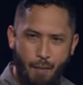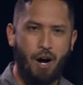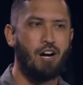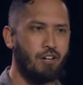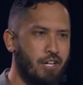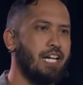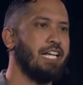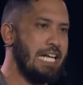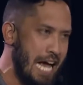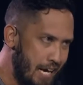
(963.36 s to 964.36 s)
I'm
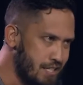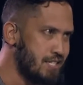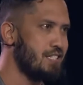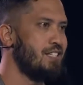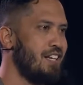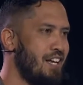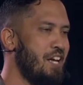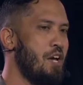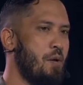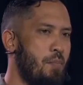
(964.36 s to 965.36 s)
hungry, yes,
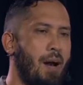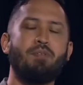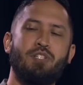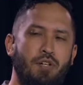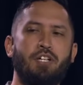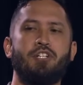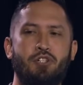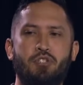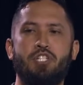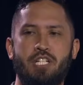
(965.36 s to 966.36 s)
but I'm still going to
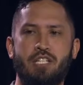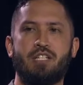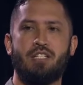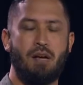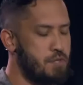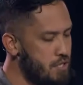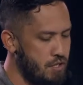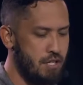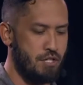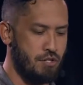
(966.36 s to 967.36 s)
choose Jesus. I'm
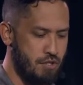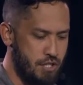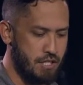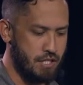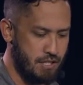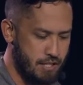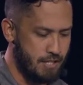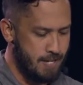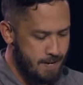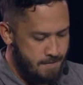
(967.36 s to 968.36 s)
still going to choose
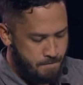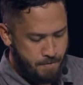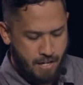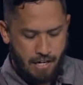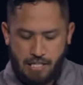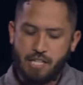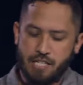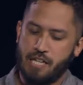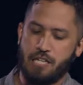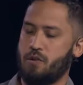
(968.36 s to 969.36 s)
Jesus. Let's
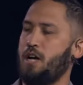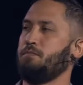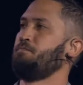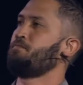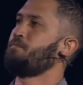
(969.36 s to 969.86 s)
continue on.